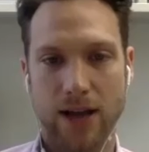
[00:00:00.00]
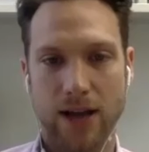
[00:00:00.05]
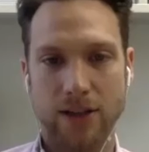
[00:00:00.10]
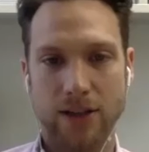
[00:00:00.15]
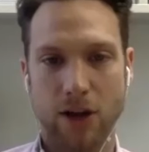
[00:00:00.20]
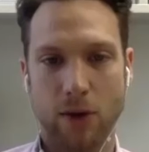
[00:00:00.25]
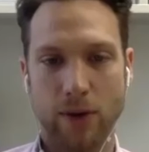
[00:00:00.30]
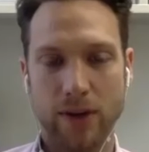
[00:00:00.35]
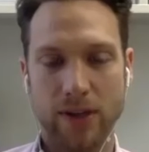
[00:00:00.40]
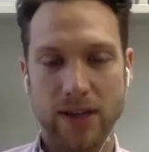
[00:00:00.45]

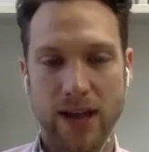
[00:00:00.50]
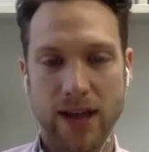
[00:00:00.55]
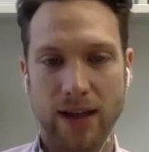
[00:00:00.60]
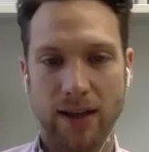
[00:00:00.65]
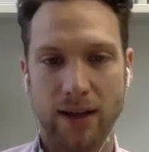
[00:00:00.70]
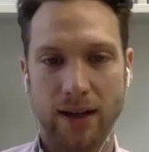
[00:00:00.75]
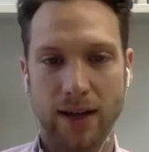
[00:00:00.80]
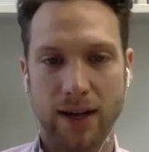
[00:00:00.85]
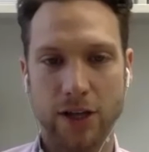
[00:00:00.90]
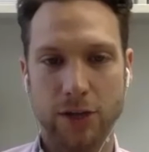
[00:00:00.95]
always,
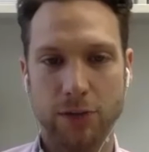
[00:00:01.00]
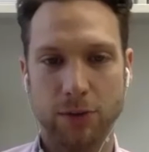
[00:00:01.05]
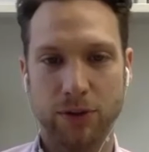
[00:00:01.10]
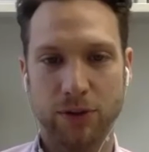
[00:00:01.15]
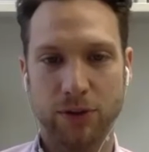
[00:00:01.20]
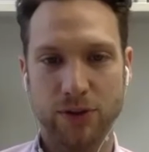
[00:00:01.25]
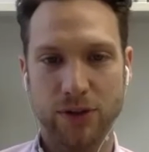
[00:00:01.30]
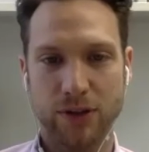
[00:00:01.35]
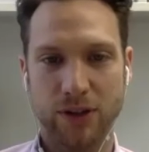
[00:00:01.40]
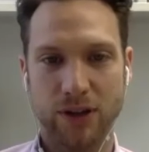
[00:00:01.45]
headlines
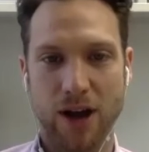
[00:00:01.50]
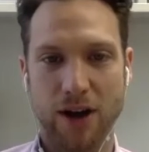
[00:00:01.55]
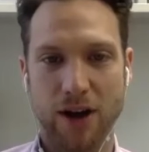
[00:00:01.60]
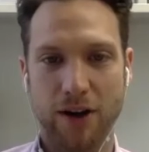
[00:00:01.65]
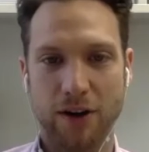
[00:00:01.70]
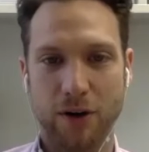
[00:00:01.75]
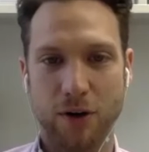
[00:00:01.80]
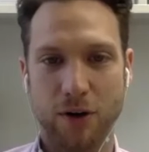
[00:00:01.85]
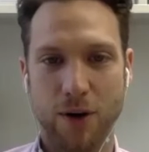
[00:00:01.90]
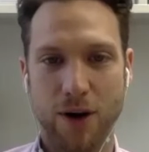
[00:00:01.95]
produce a lot
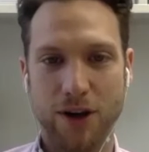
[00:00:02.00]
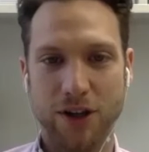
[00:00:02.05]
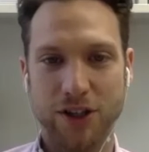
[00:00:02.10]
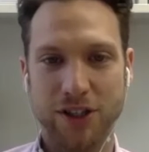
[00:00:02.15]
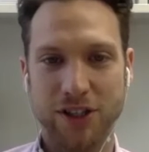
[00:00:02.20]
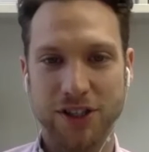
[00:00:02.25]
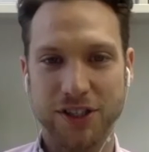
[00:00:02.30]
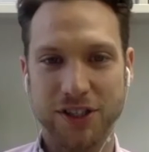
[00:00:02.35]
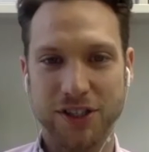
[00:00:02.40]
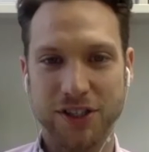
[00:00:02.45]
of
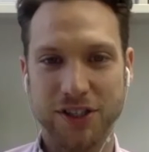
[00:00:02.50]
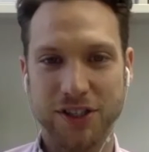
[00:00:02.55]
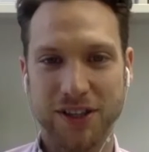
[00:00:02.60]
questions